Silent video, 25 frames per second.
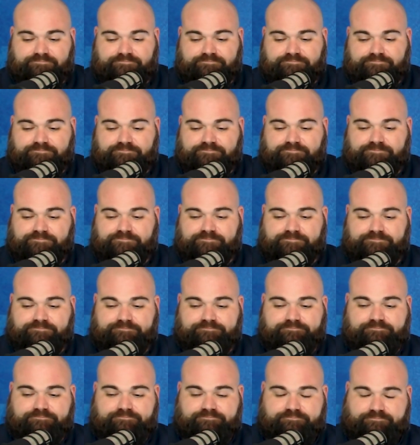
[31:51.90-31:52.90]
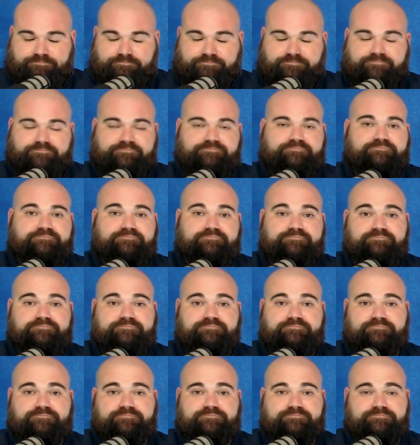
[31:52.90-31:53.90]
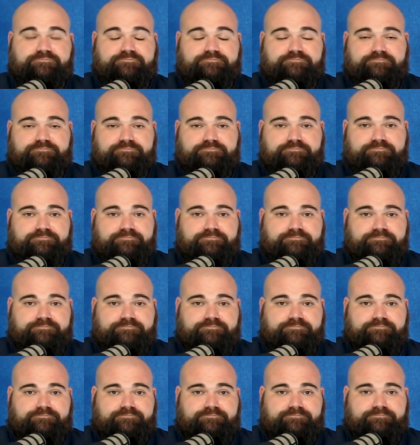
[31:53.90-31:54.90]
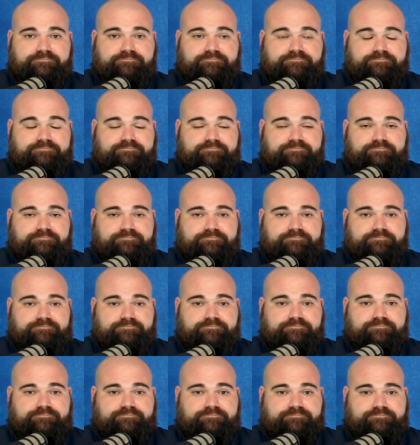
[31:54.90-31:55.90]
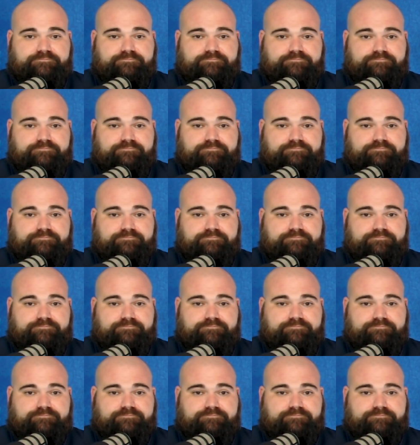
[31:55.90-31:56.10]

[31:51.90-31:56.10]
This person isn't speaking.